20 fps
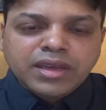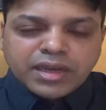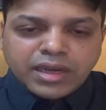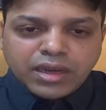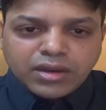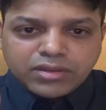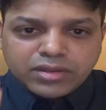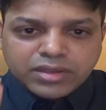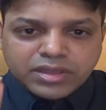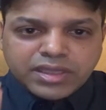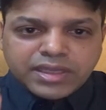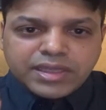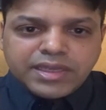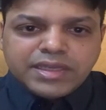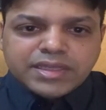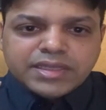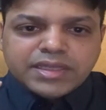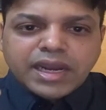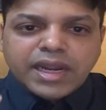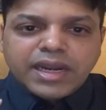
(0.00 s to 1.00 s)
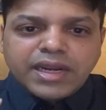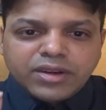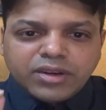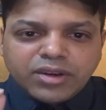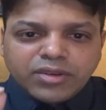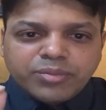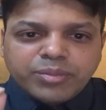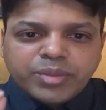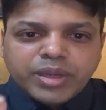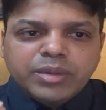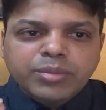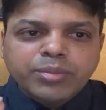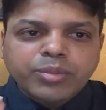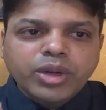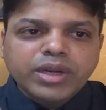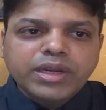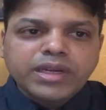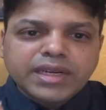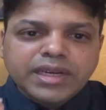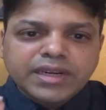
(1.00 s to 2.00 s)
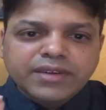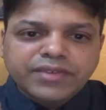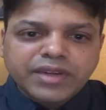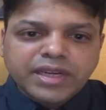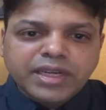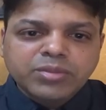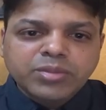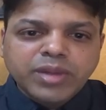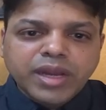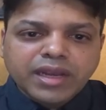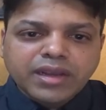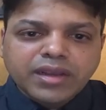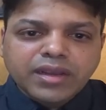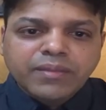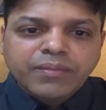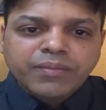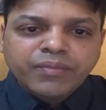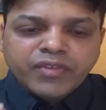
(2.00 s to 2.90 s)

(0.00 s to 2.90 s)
now these kind of pinpointed feedback